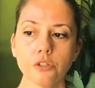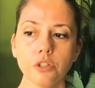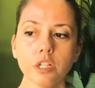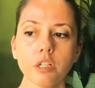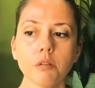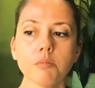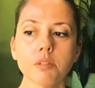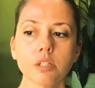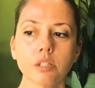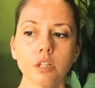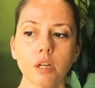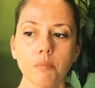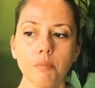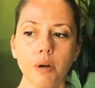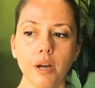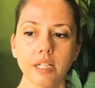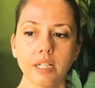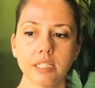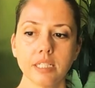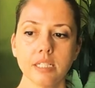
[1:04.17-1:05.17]
Namaskar
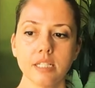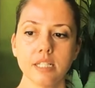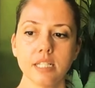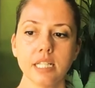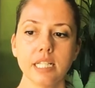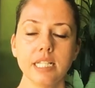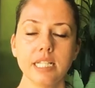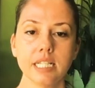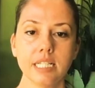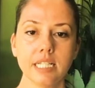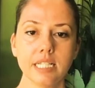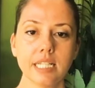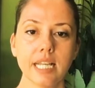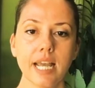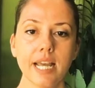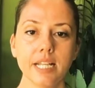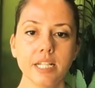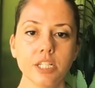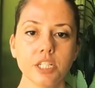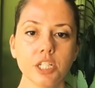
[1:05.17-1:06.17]
practice is
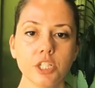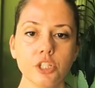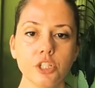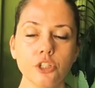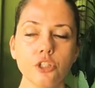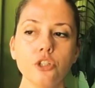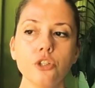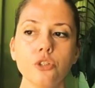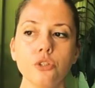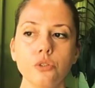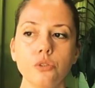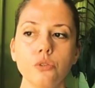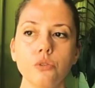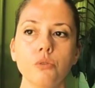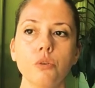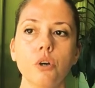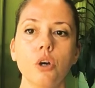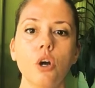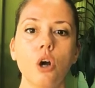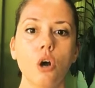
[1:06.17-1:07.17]
intended to